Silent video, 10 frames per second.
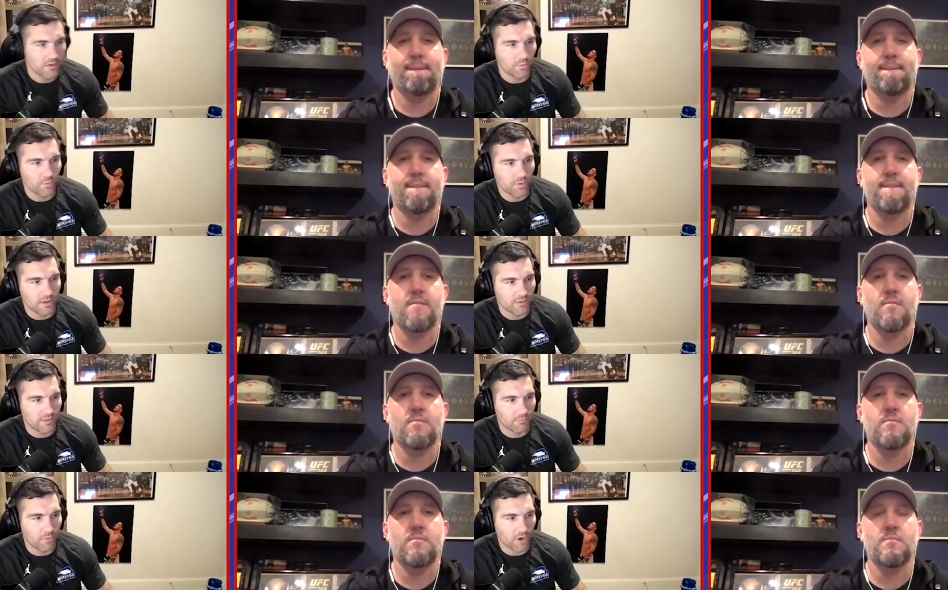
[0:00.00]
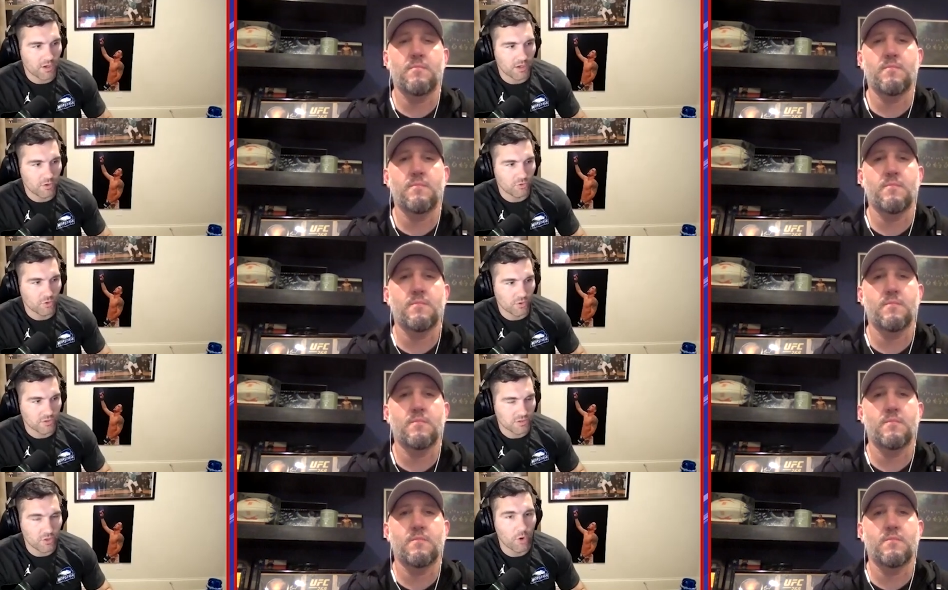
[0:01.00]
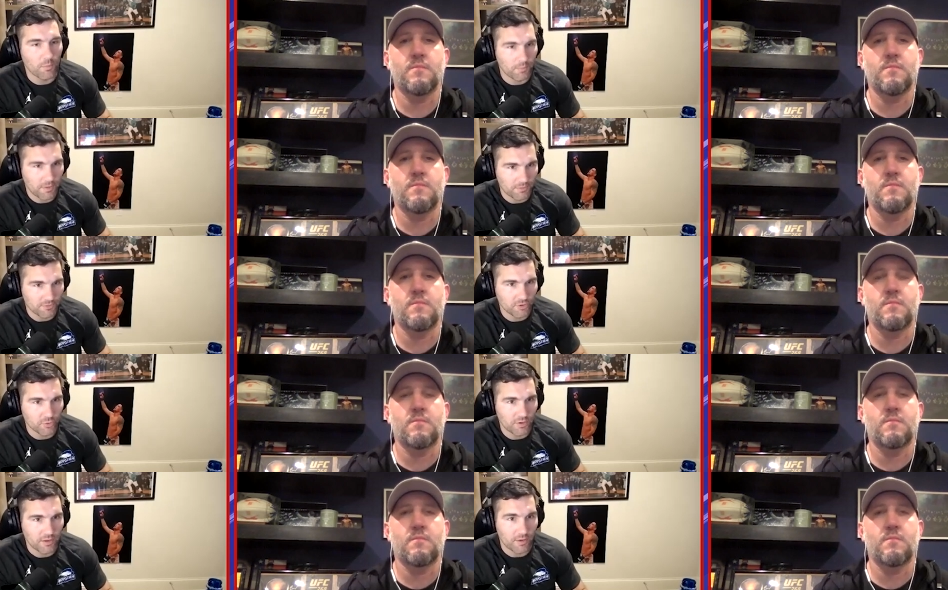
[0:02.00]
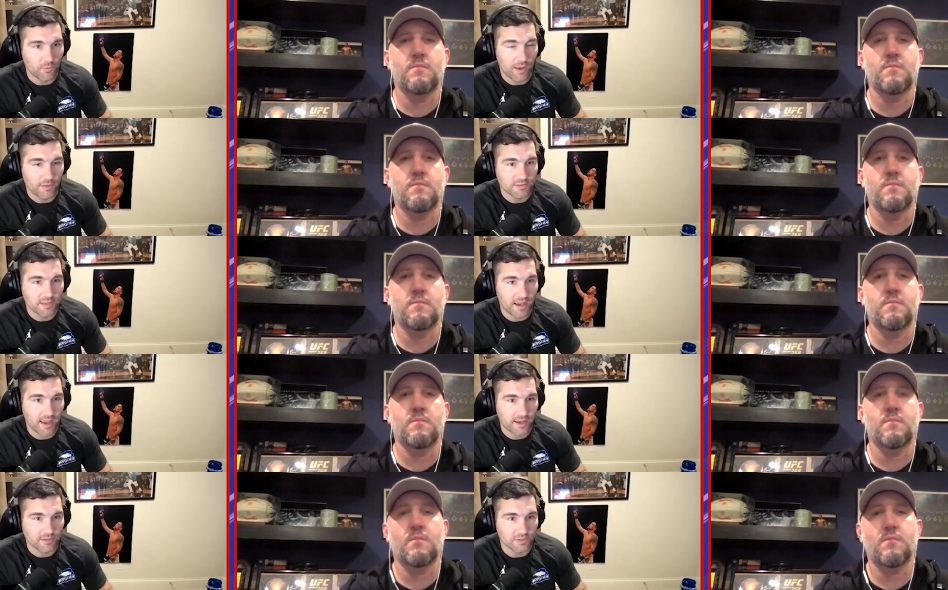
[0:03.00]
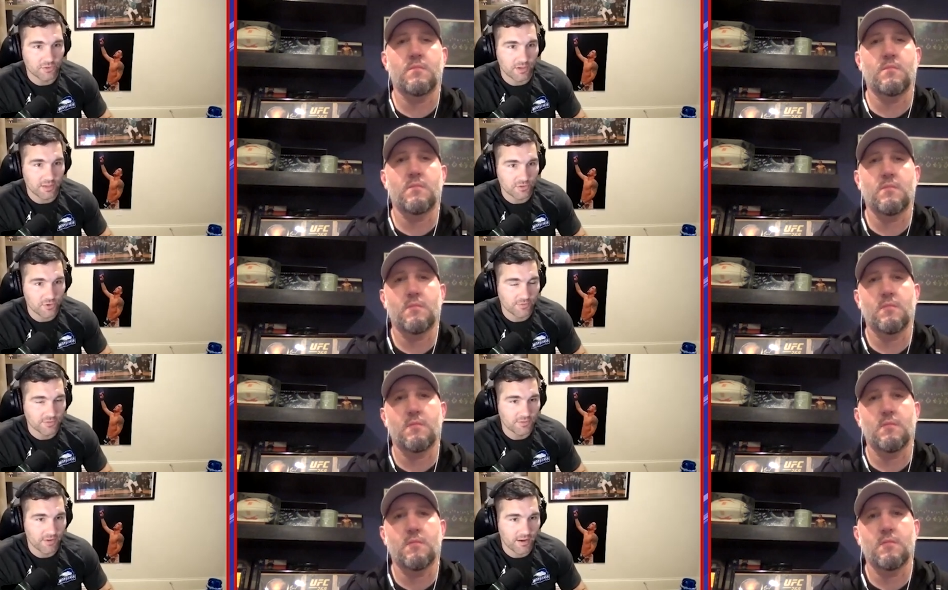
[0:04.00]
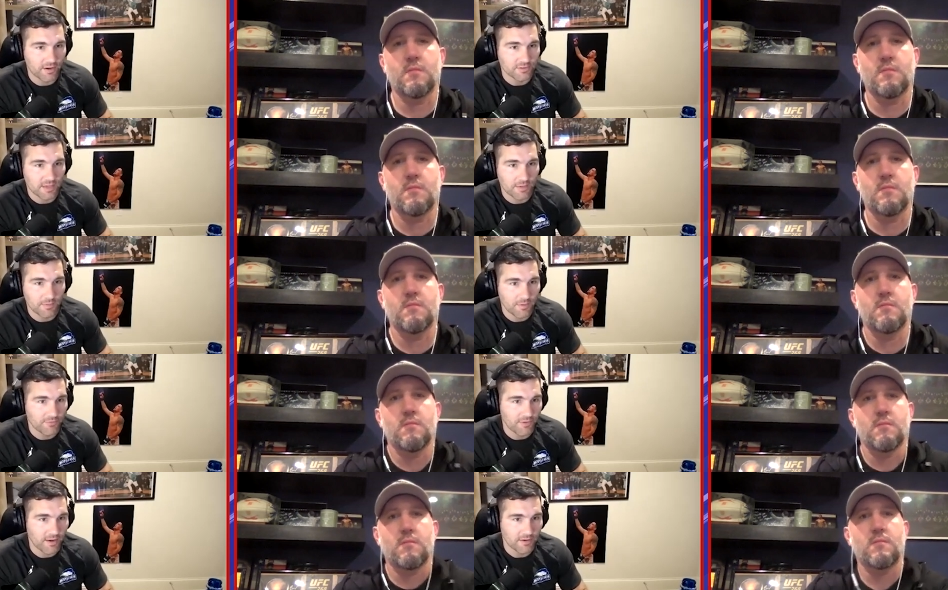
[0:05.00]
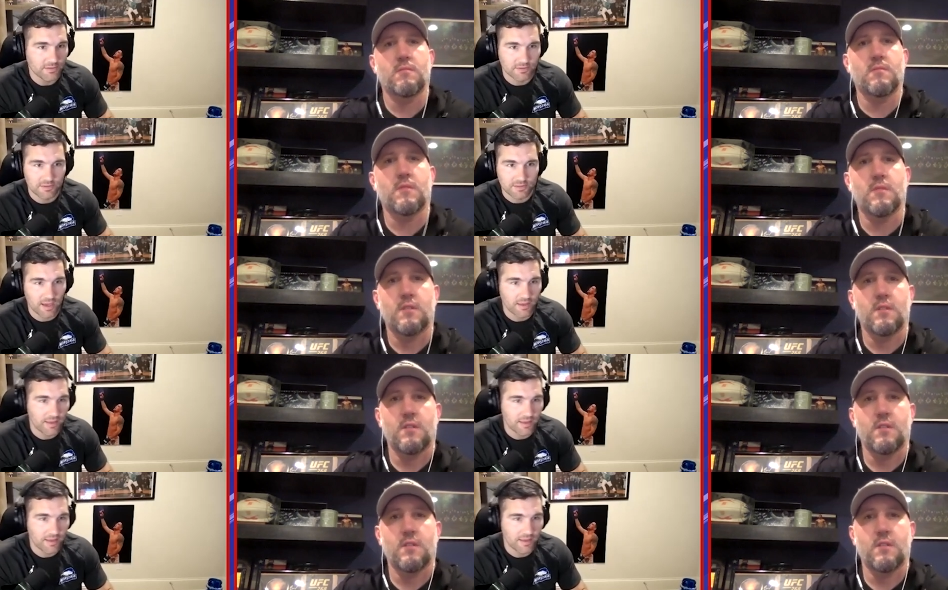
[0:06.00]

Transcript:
Speaker 1: with marketing you towards the normal people too where like wow this guy actually trains ufc fighters and mma fighters and this guy and